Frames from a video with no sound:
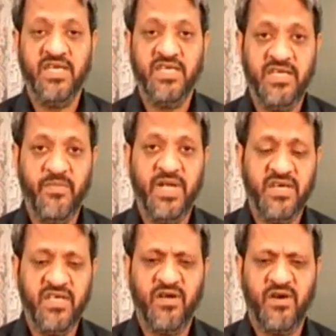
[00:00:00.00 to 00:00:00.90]

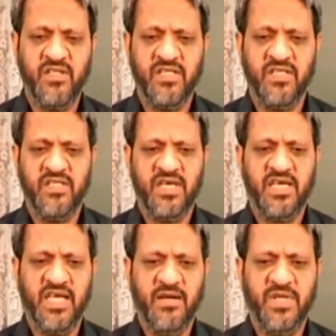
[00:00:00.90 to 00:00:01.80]
Depending on the
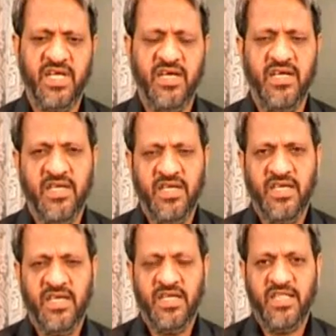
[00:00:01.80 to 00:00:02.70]
camera,
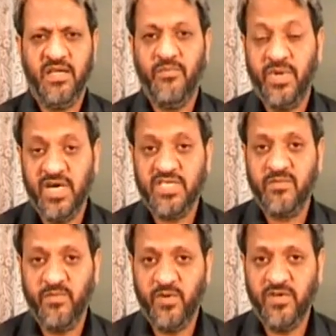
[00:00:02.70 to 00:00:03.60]
the
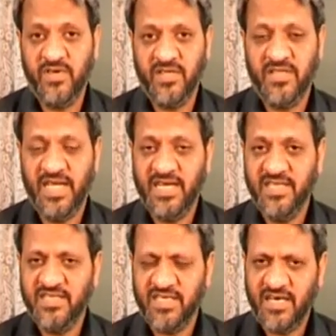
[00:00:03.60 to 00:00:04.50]
burst mode, that
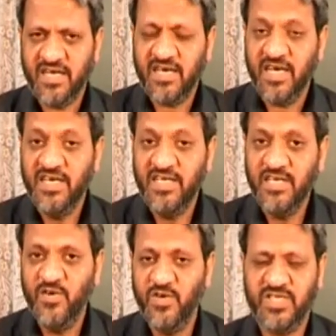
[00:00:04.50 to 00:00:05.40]
is a
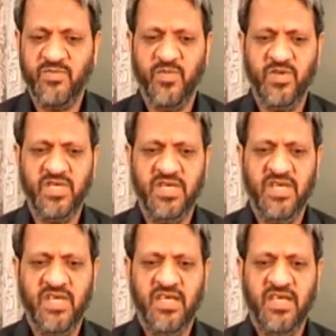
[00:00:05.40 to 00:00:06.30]
continuous mode,
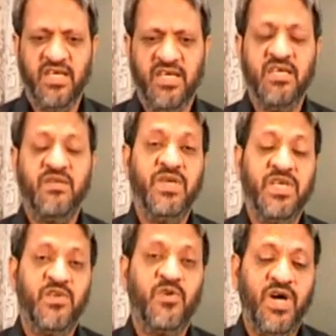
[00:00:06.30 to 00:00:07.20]
it may
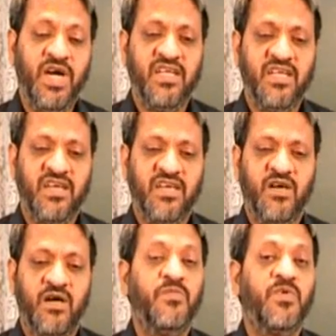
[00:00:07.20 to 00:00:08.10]
require a
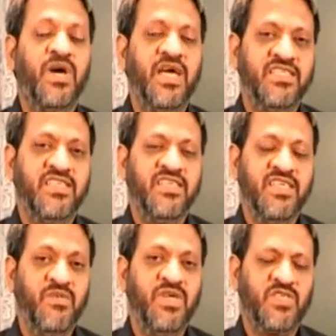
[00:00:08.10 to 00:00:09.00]
compromise in
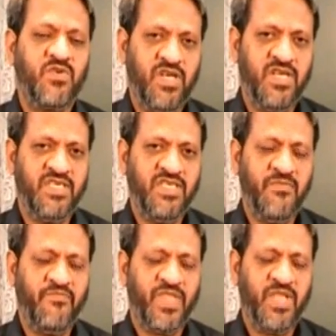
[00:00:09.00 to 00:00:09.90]
image quality,
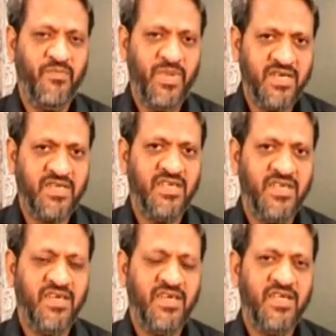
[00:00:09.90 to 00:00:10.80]
but
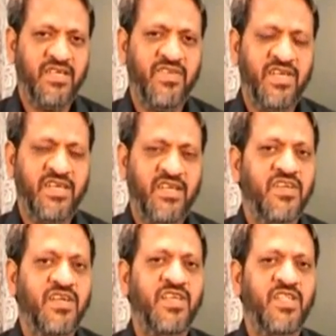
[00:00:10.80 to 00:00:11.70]
it will
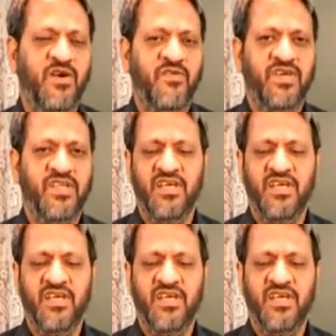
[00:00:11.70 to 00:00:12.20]
definitely offer